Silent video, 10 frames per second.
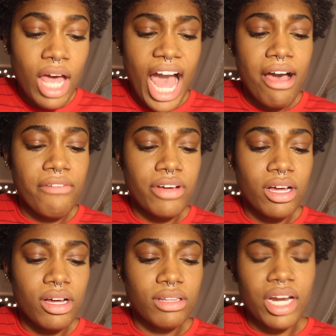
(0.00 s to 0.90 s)
I have
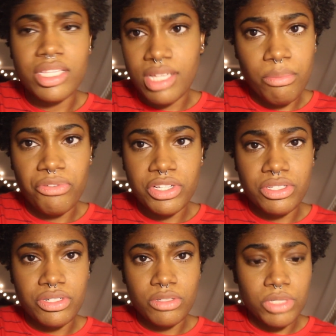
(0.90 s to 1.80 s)
a lot of the same
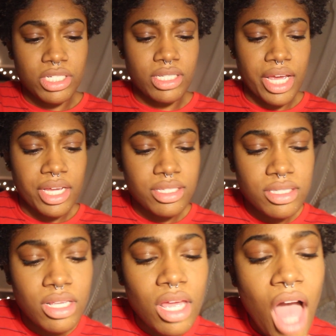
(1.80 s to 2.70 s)
professors, which is nice.